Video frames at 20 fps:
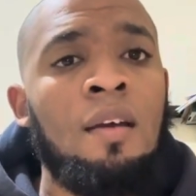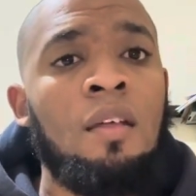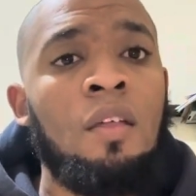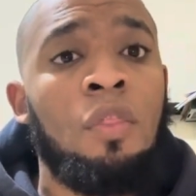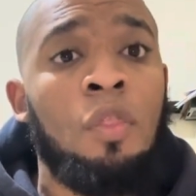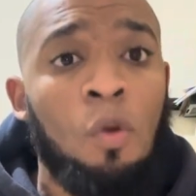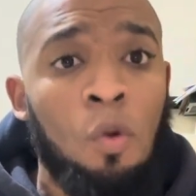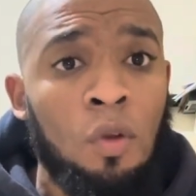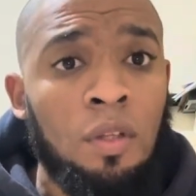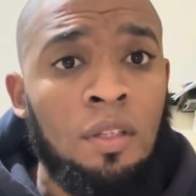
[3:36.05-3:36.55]

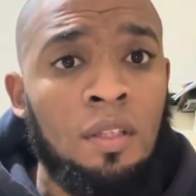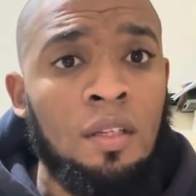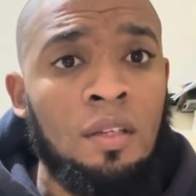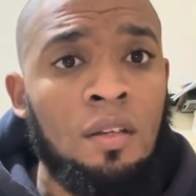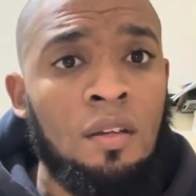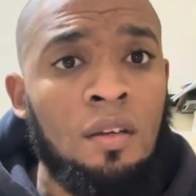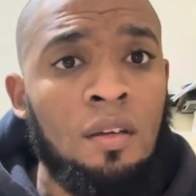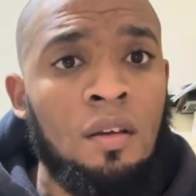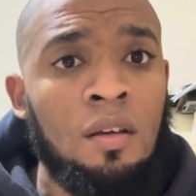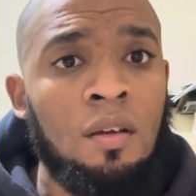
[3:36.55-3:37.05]
Thought,
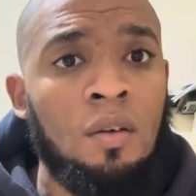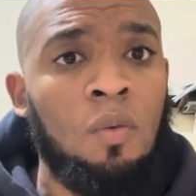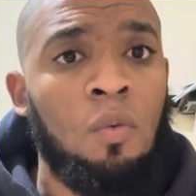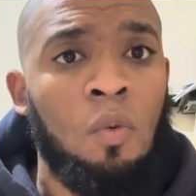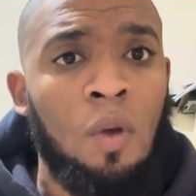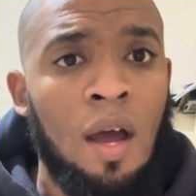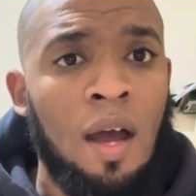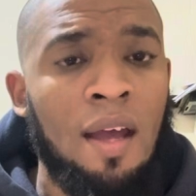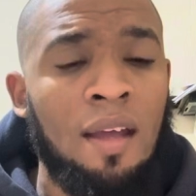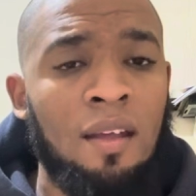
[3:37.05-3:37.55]

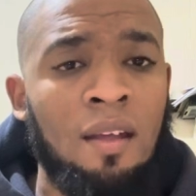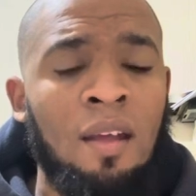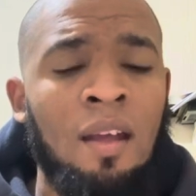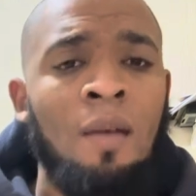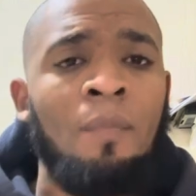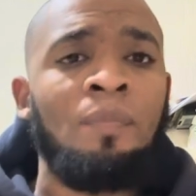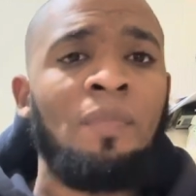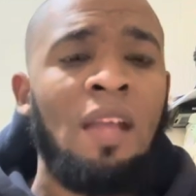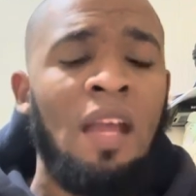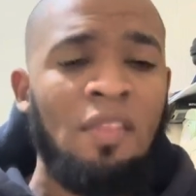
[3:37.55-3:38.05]
why?
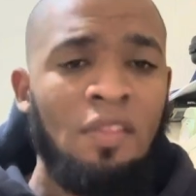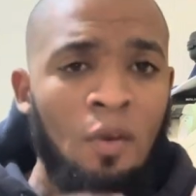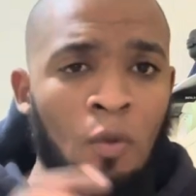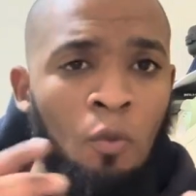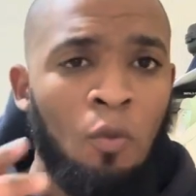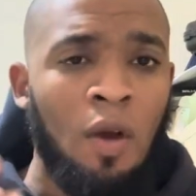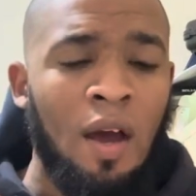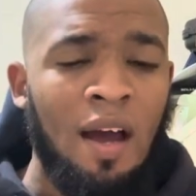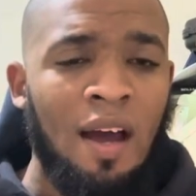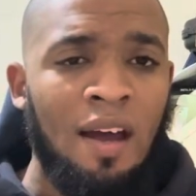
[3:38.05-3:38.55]
And the
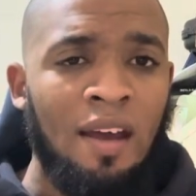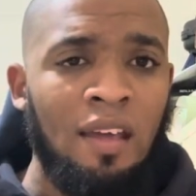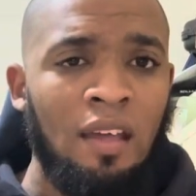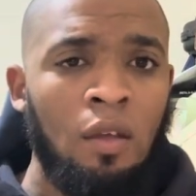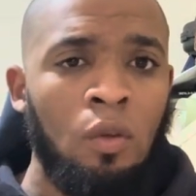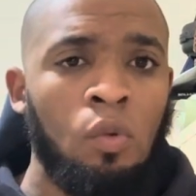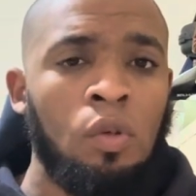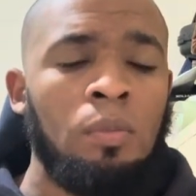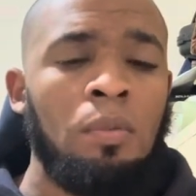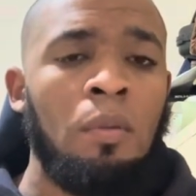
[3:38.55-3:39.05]

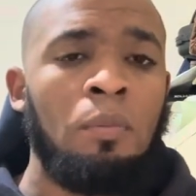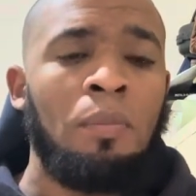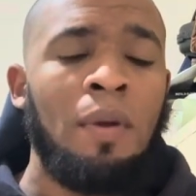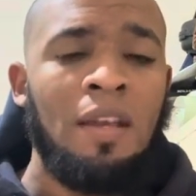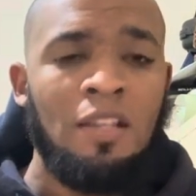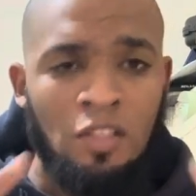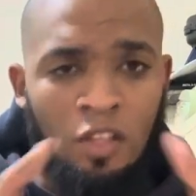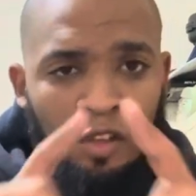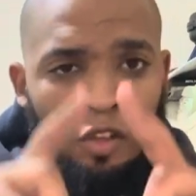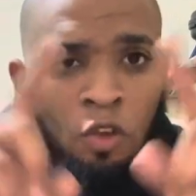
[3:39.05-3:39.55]
why will be
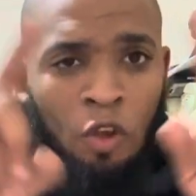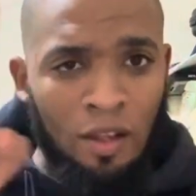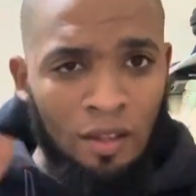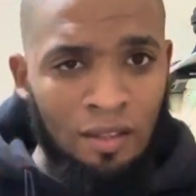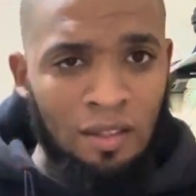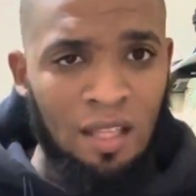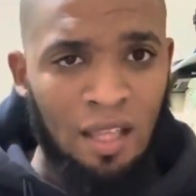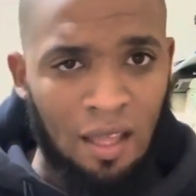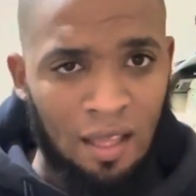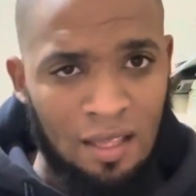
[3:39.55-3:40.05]
based on
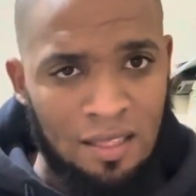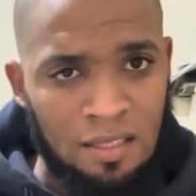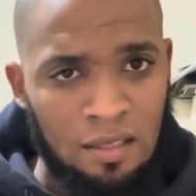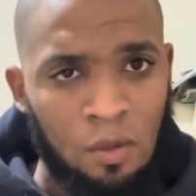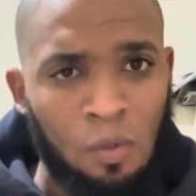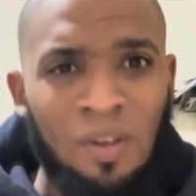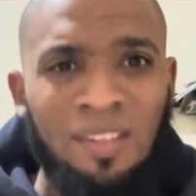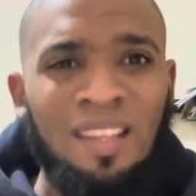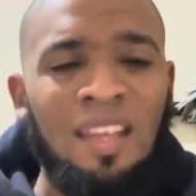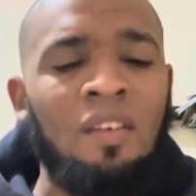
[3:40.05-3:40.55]
context,
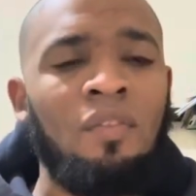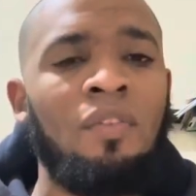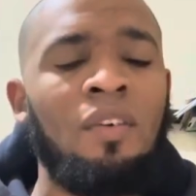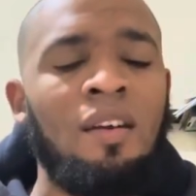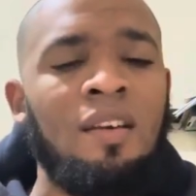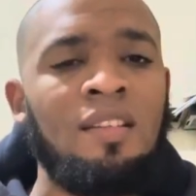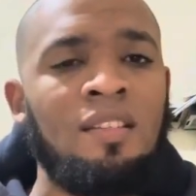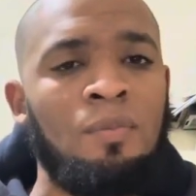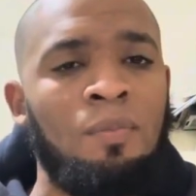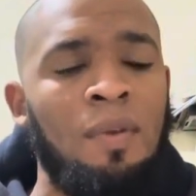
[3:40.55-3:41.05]
whatever
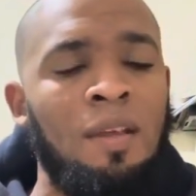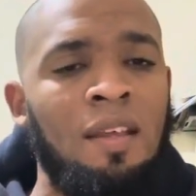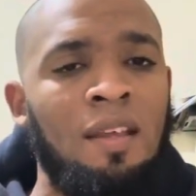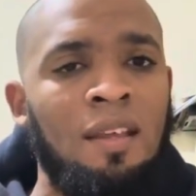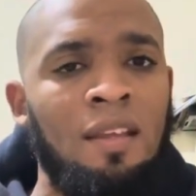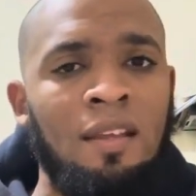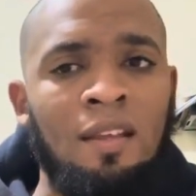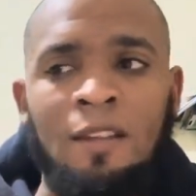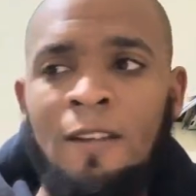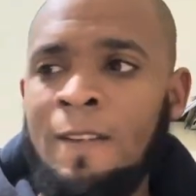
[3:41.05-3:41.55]

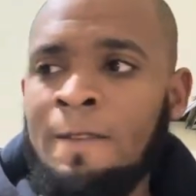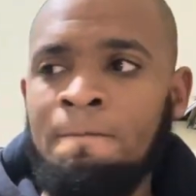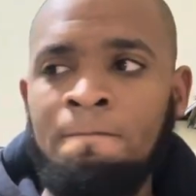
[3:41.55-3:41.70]
the